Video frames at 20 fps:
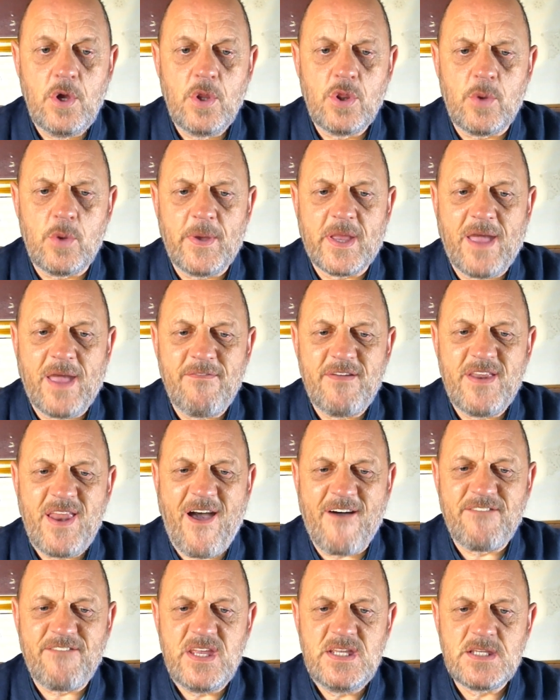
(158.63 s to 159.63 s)
to be given
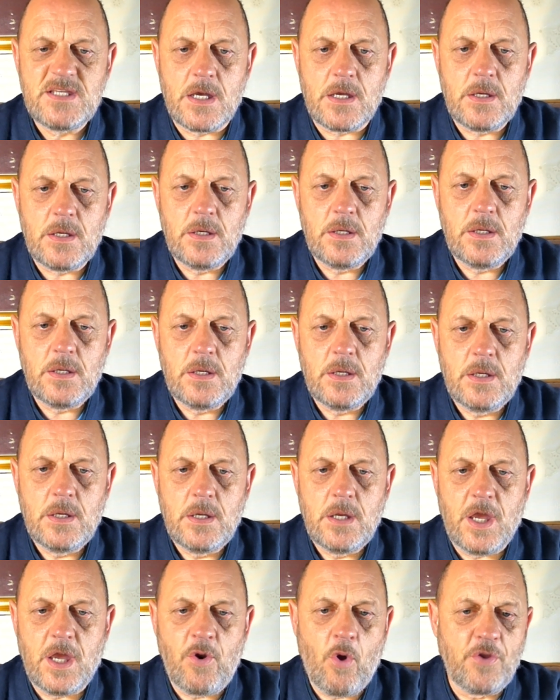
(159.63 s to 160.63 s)
a visa
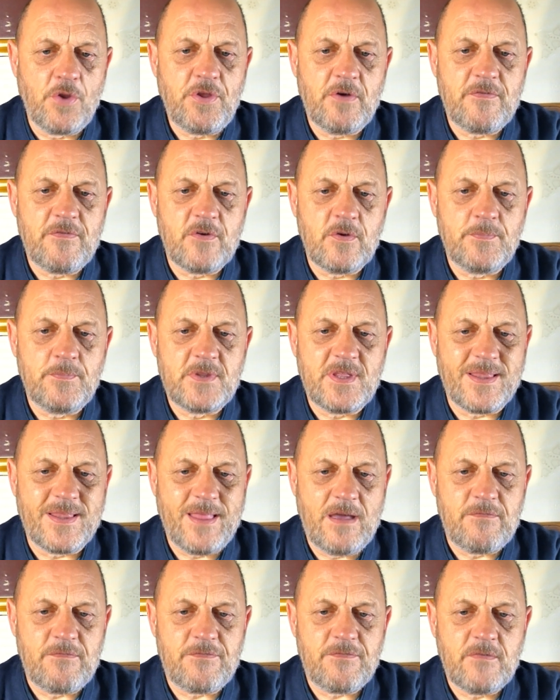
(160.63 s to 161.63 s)
in order for them to
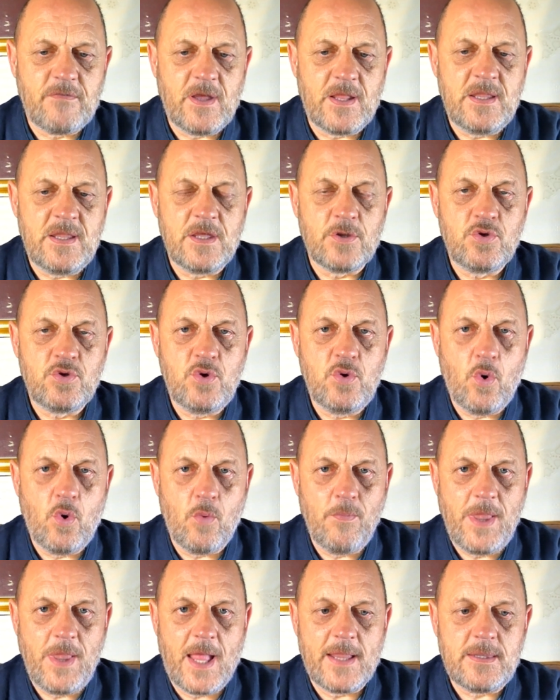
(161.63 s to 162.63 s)
live in their new
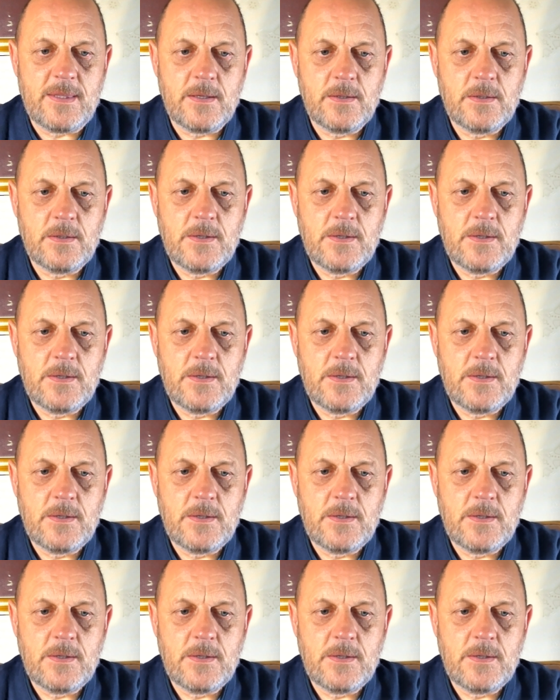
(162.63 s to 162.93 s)
homeland.